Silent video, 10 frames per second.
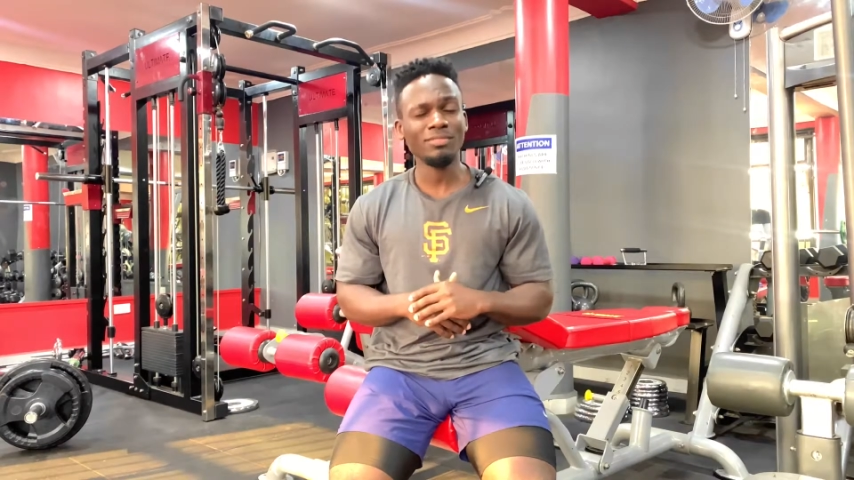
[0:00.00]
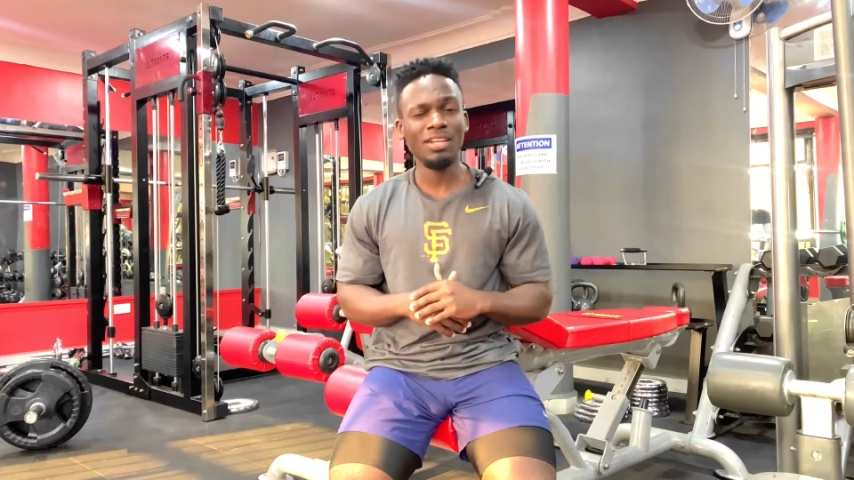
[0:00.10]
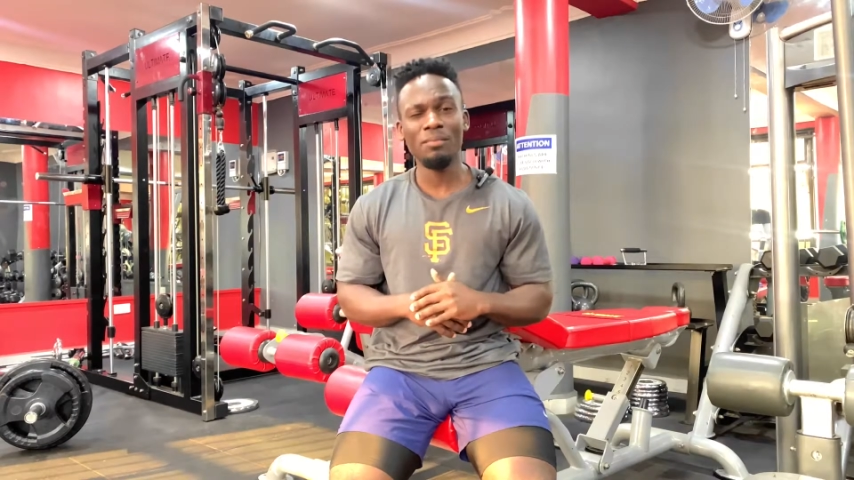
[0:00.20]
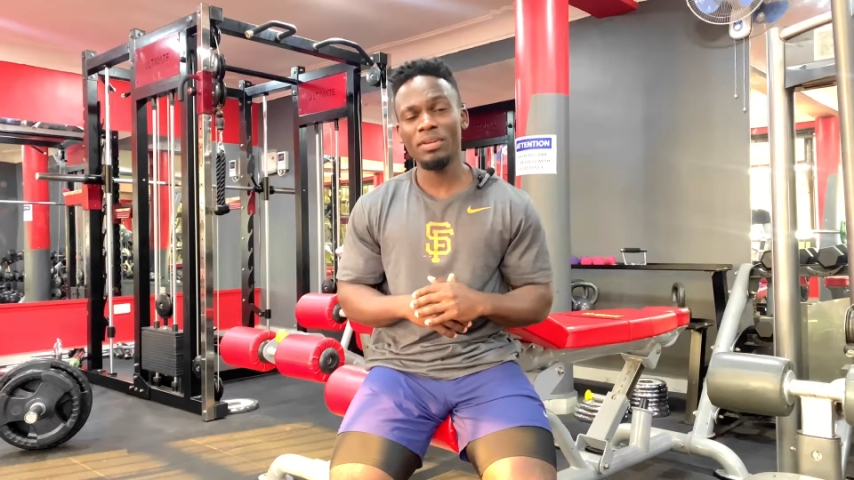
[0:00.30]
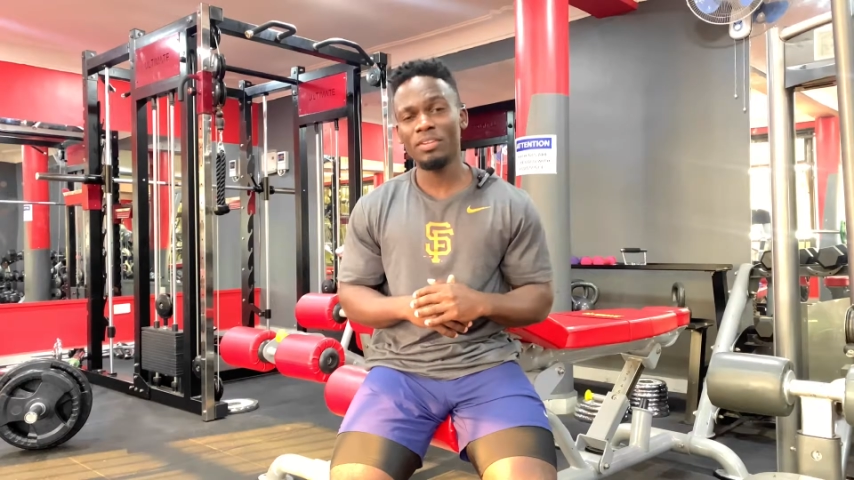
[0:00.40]

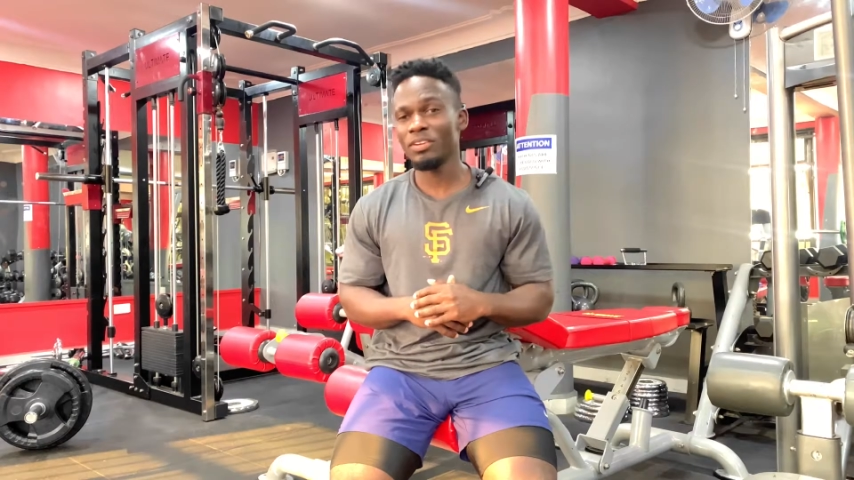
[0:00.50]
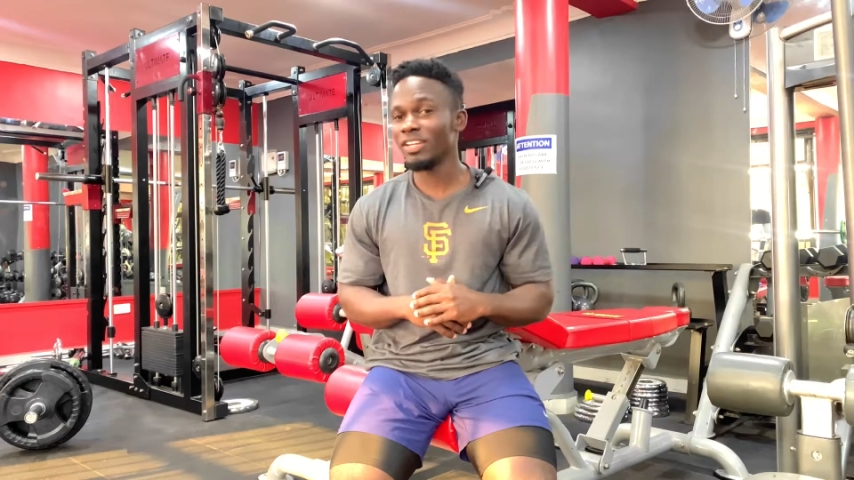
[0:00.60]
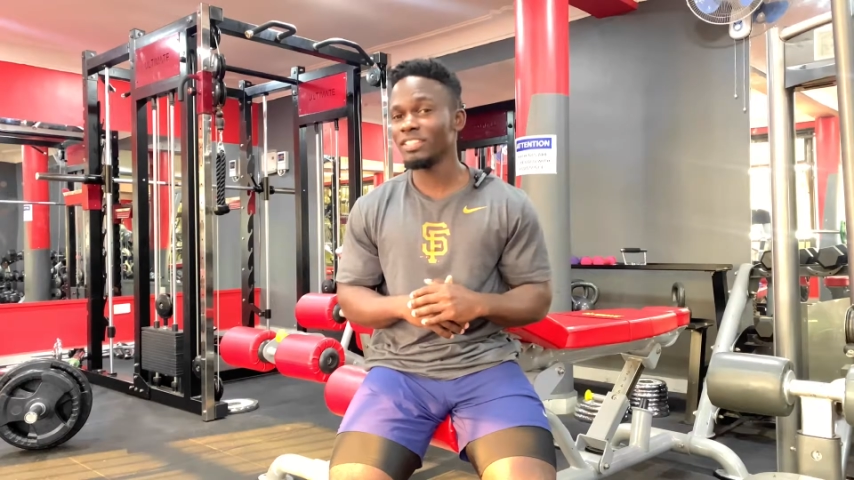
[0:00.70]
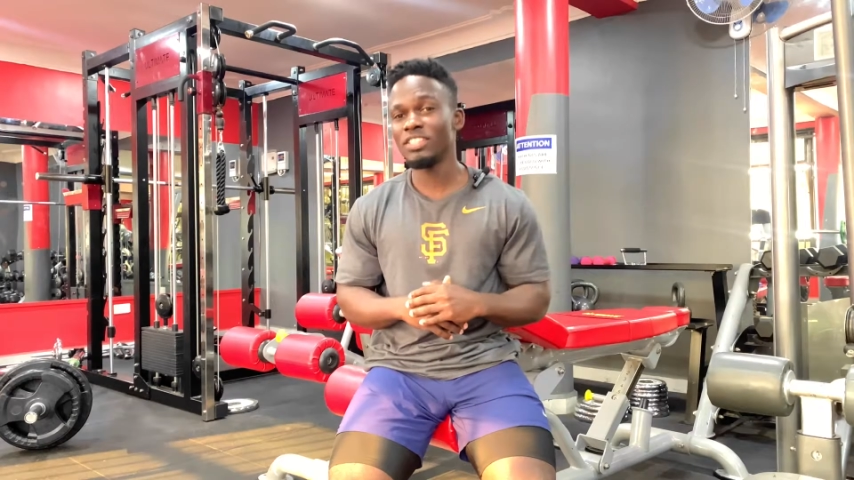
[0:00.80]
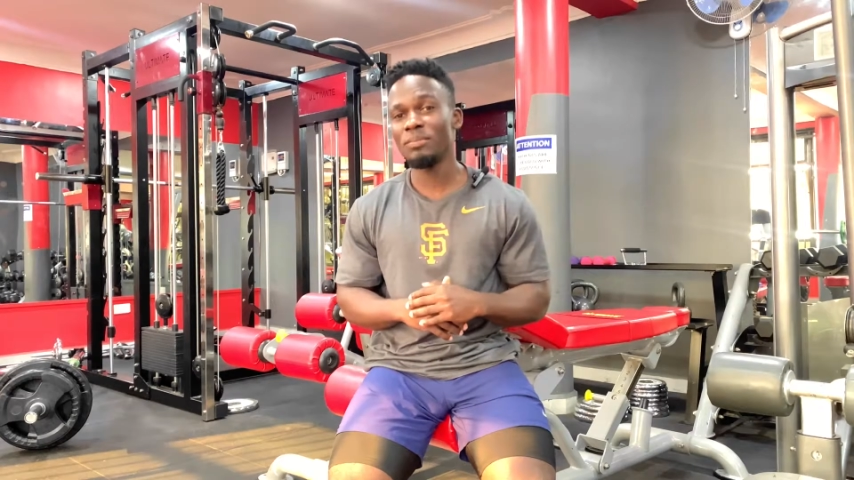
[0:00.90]
I mean, you
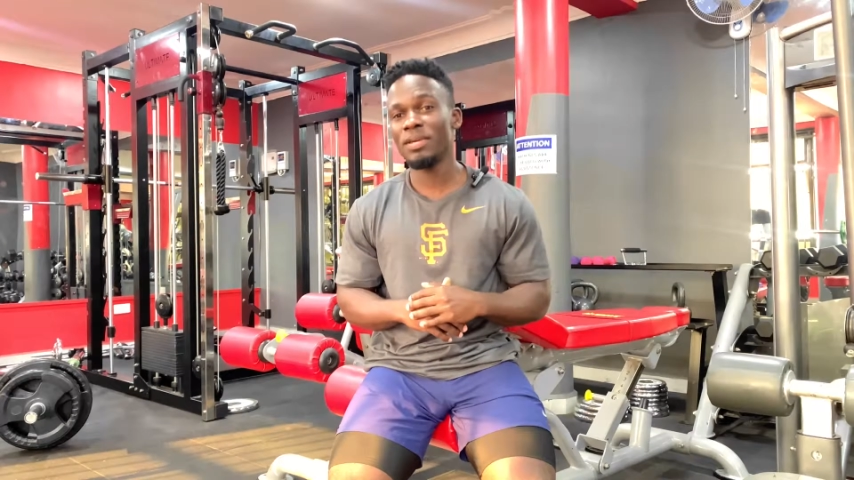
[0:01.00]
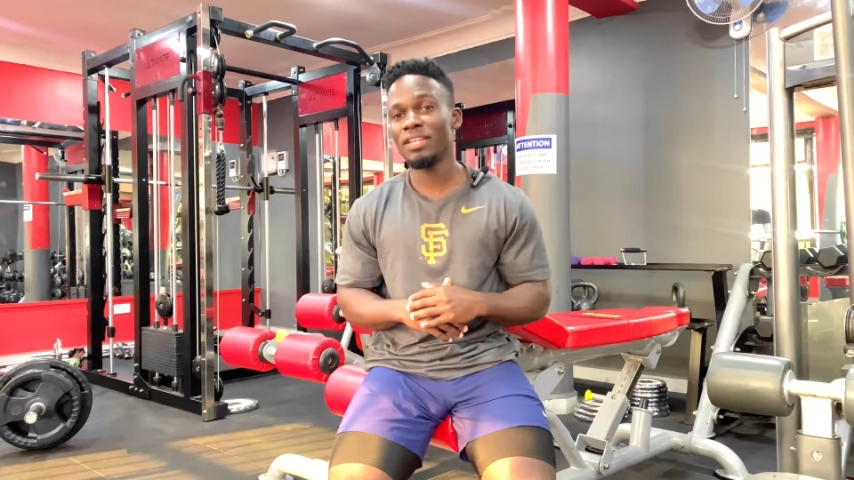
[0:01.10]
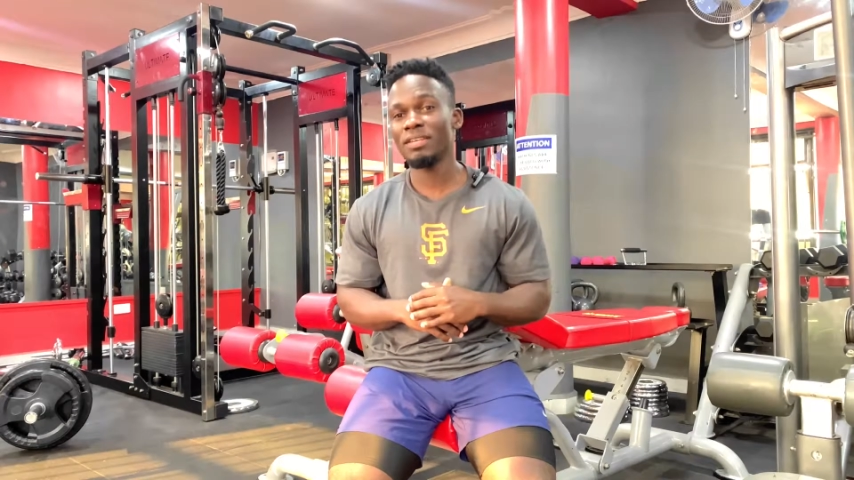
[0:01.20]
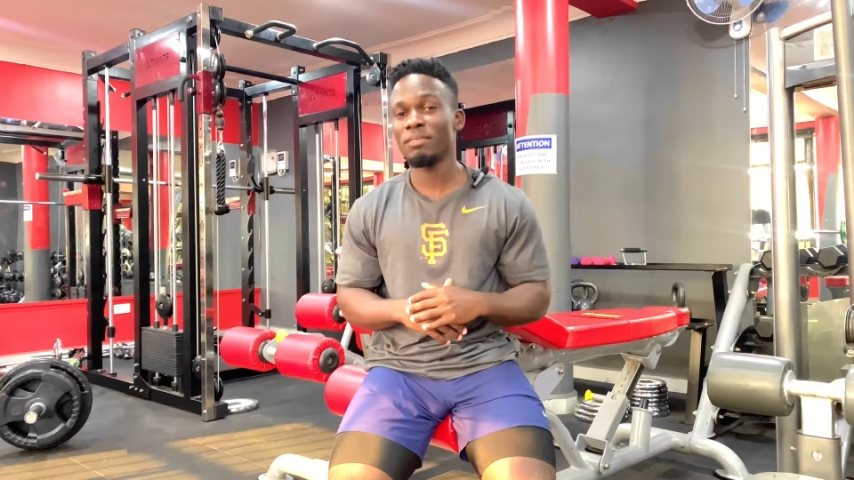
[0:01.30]
can chip in,